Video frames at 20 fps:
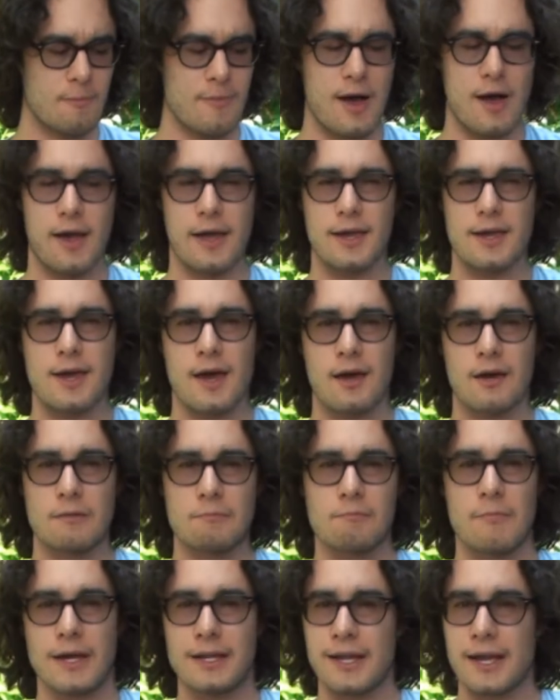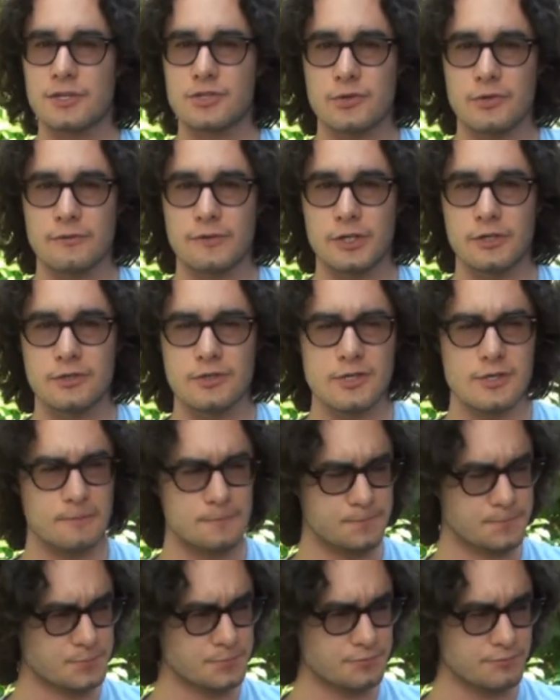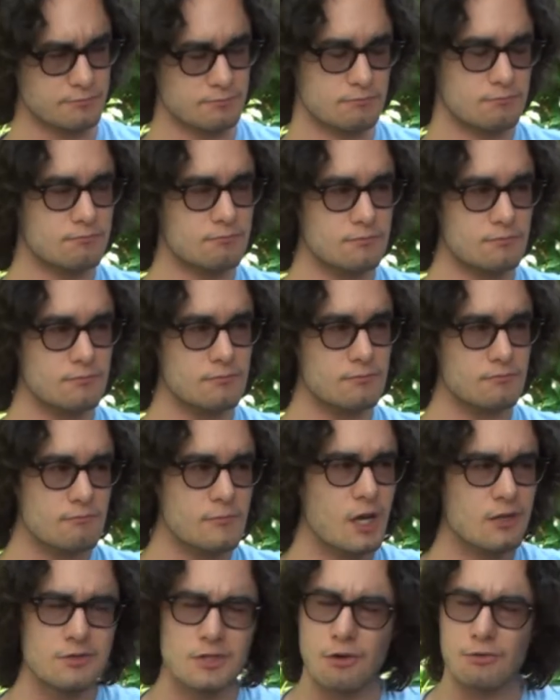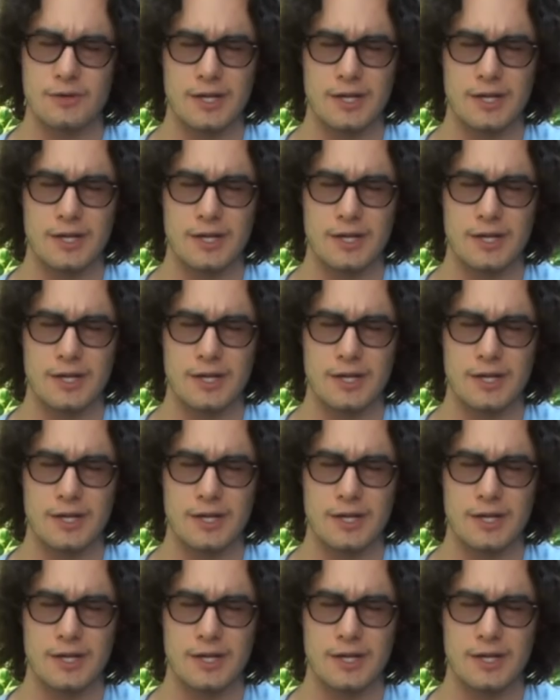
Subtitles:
my next reviews. Don't